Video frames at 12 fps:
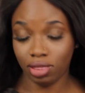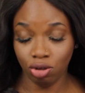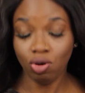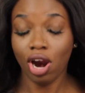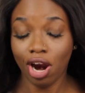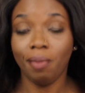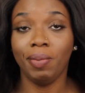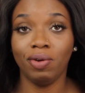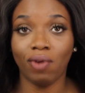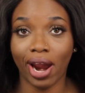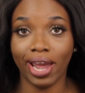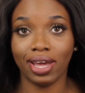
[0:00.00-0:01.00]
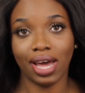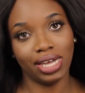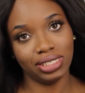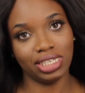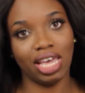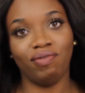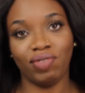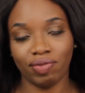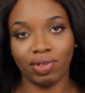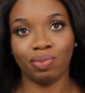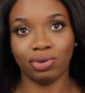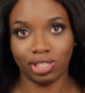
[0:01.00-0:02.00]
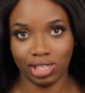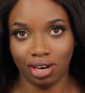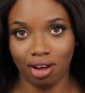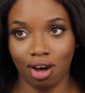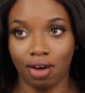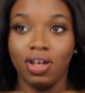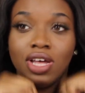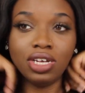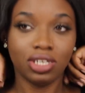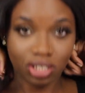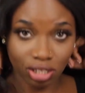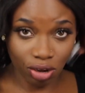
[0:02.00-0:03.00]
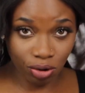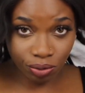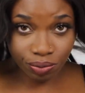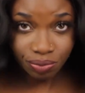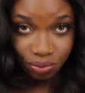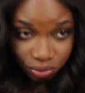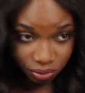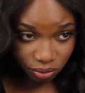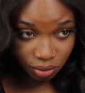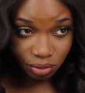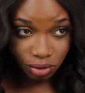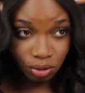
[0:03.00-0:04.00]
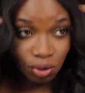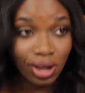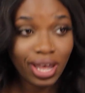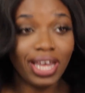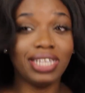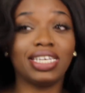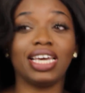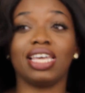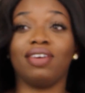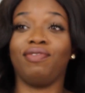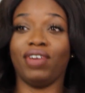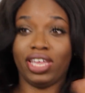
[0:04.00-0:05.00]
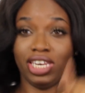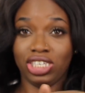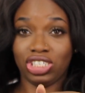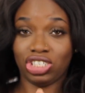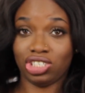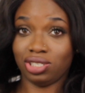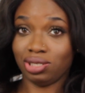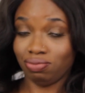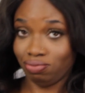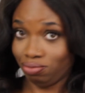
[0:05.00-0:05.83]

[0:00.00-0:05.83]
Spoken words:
You heard me right. I said 50% off. So go ahead, take advantage